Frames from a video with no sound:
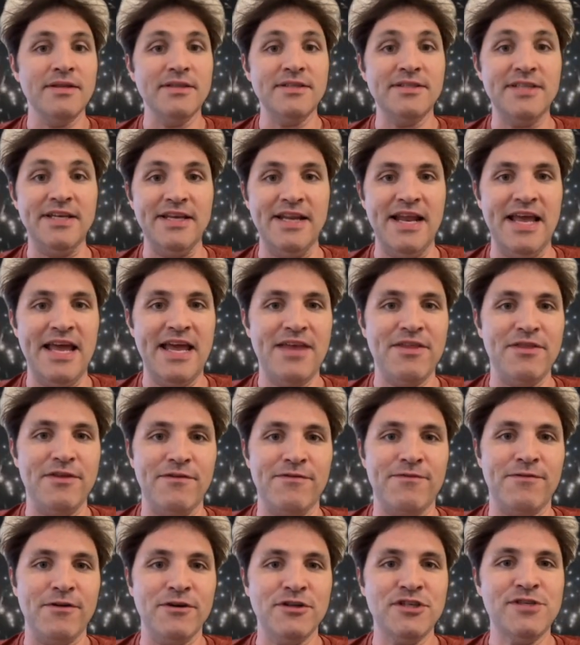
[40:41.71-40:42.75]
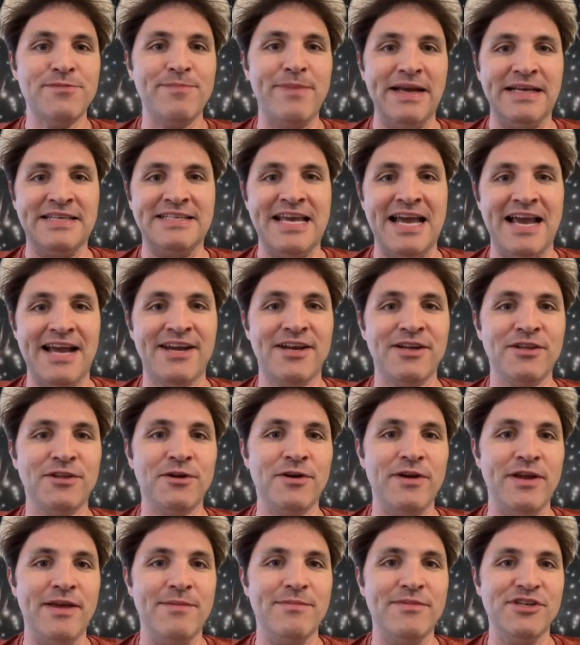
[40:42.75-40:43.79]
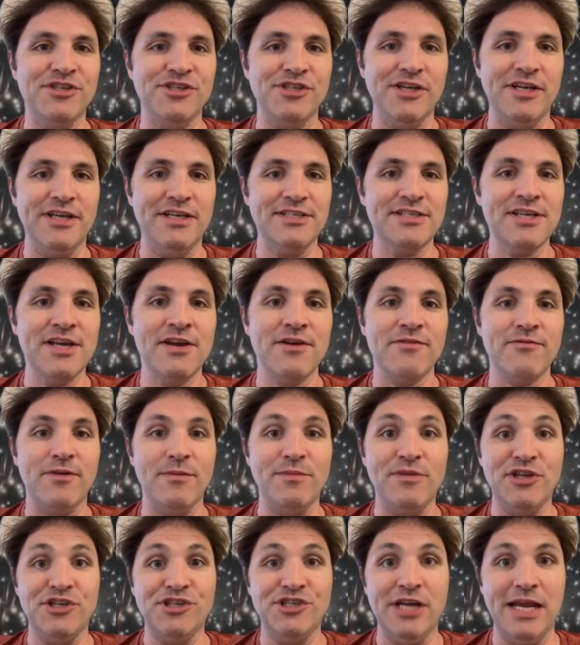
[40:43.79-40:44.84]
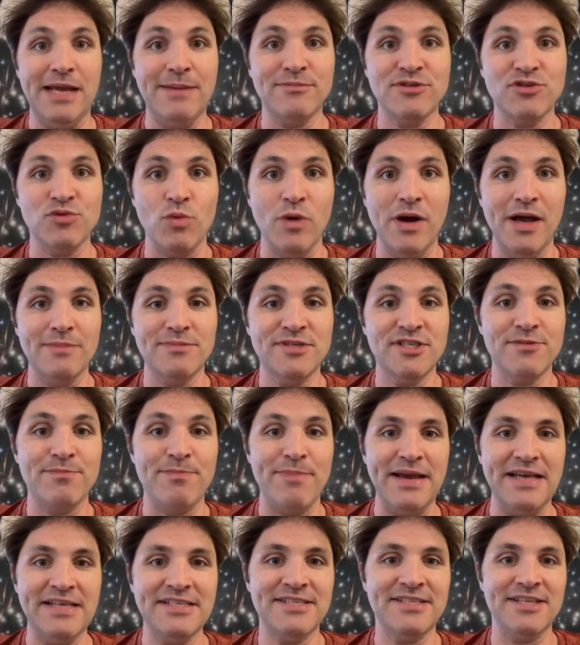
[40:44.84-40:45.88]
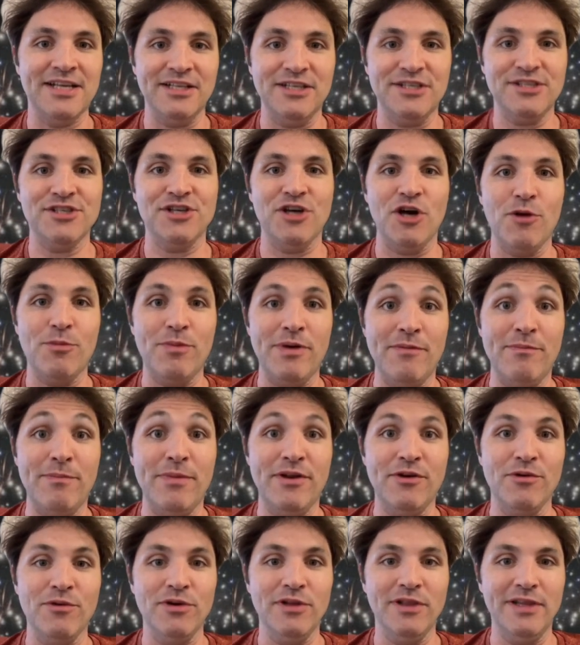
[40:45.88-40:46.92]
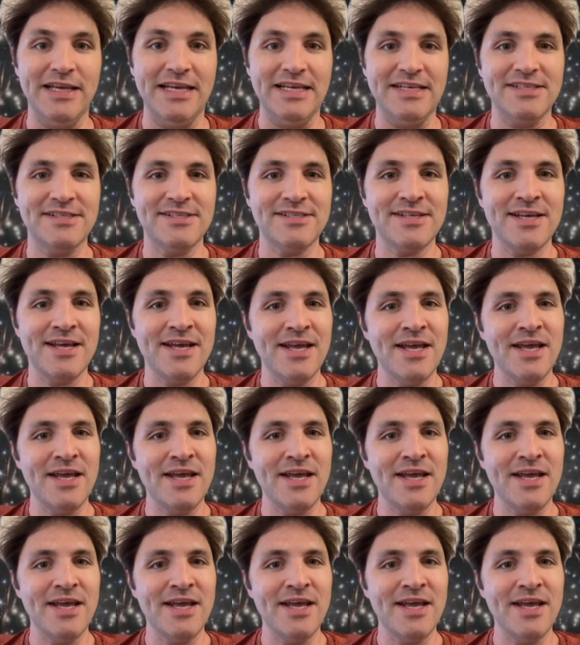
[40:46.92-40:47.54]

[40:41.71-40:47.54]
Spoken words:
Today, the first spectacular images from the James Webb Space Telescope have been released.